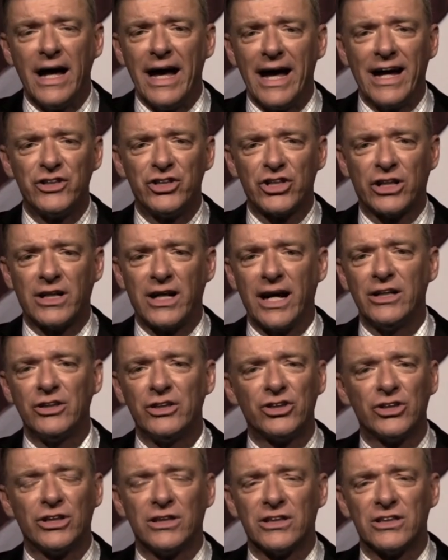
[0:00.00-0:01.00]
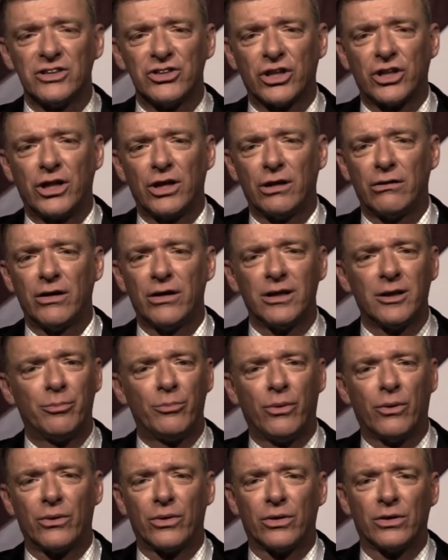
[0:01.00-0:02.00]
education, securing the
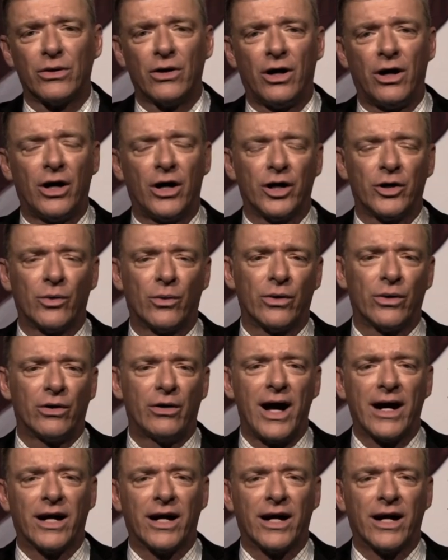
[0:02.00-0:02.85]
border, law and order.